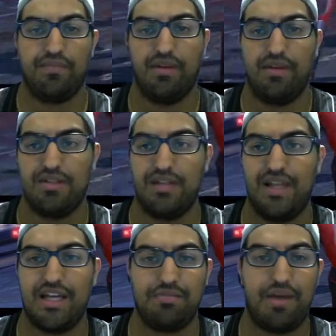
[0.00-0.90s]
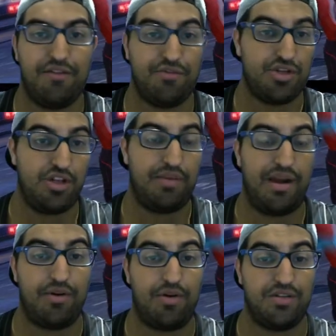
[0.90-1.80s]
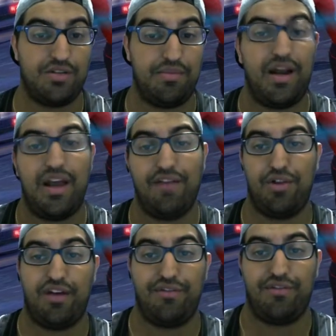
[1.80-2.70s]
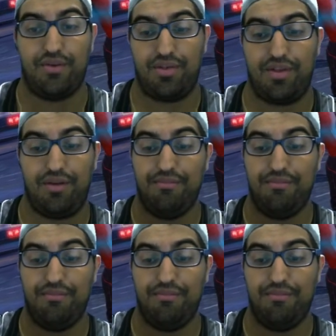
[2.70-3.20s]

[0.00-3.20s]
You see, that's my version of the Power Armor team, and I have a lot of fun with it.